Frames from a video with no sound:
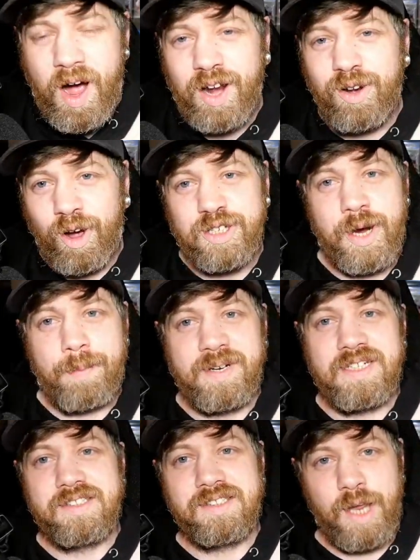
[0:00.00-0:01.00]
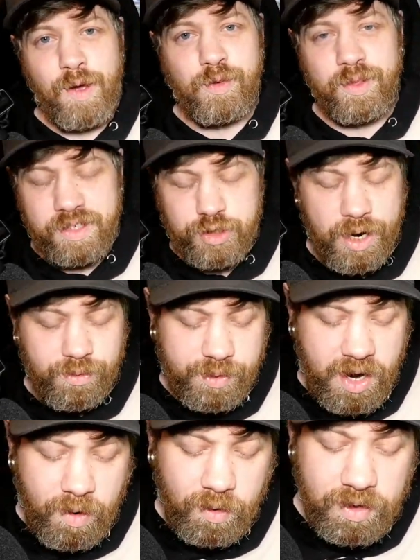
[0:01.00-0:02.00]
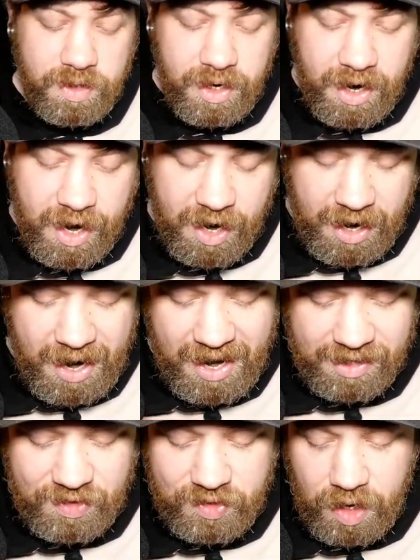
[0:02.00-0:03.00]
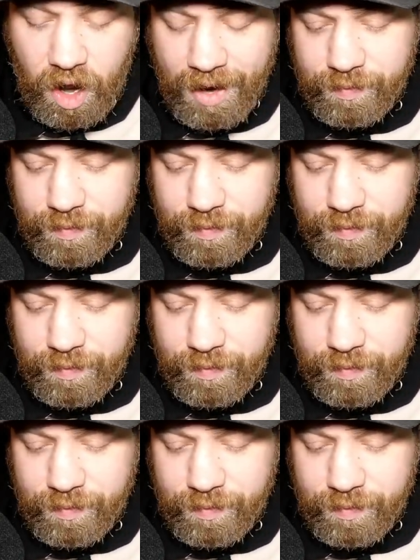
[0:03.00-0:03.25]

quite a lot of Japanese stuff on the channel now, and